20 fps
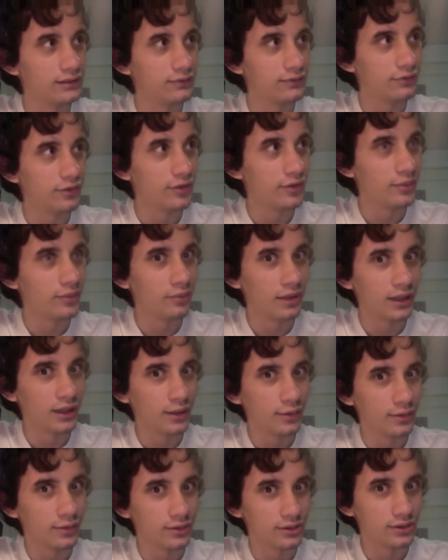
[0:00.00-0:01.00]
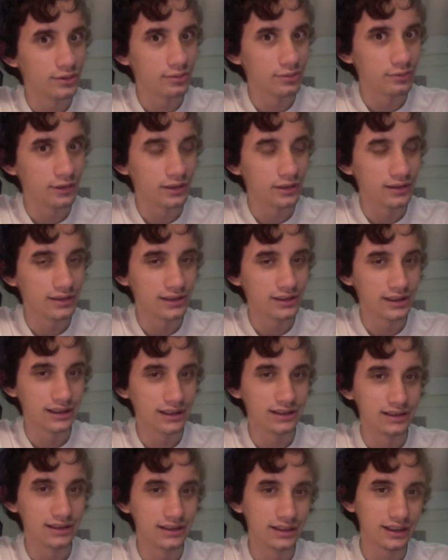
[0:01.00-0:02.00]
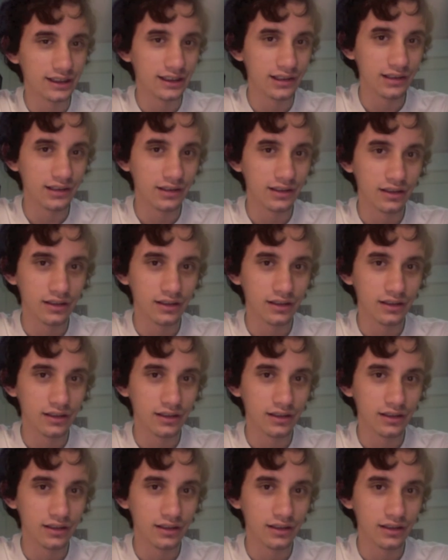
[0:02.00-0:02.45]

from when I was, 16?